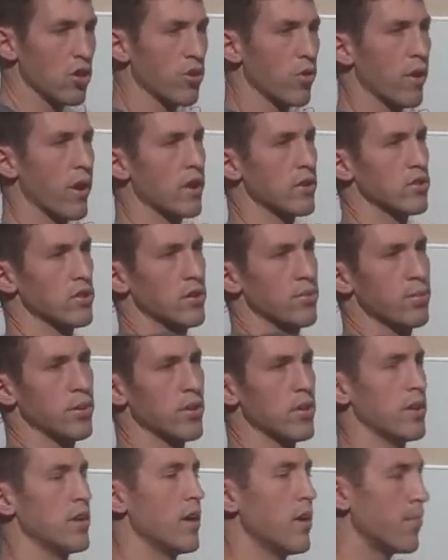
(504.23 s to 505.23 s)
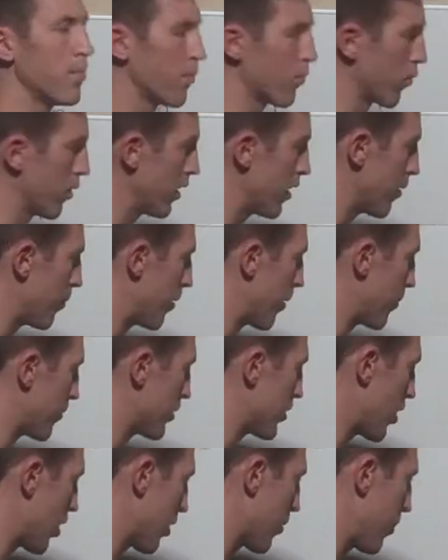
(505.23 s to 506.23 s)
gradually building up rhythm. I'm
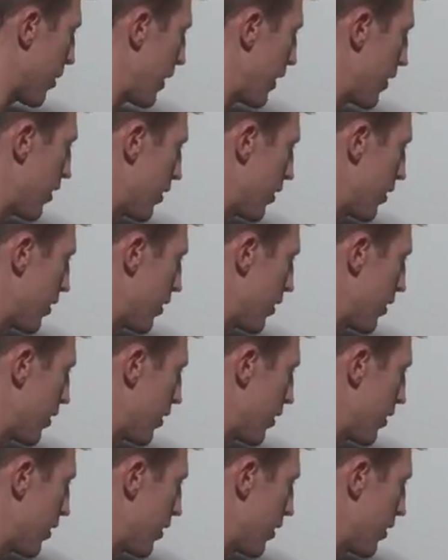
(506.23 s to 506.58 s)
gonna talk about it